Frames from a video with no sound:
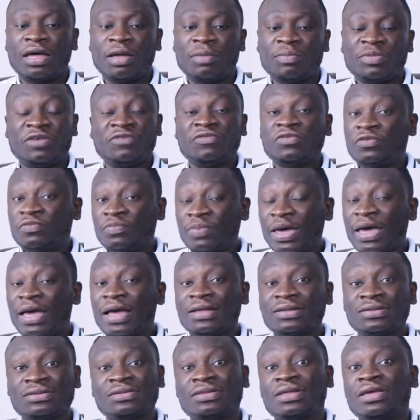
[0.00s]
if you
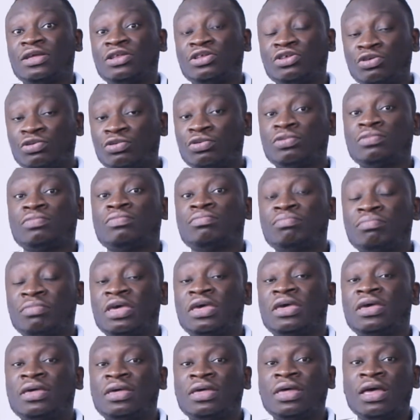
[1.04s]
pass, then you
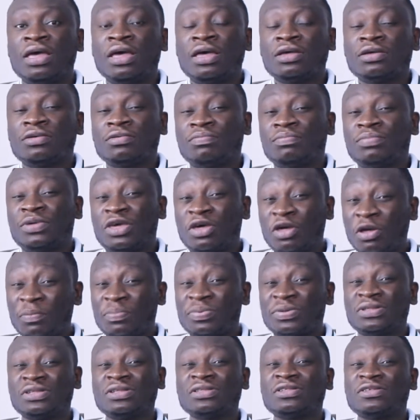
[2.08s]
may be
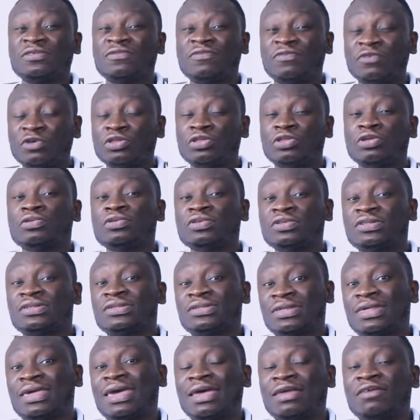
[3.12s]
competitive for
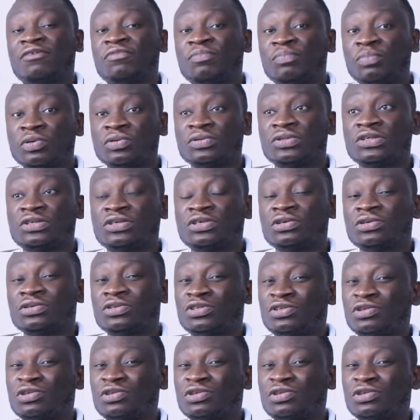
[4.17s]
those kind of positions.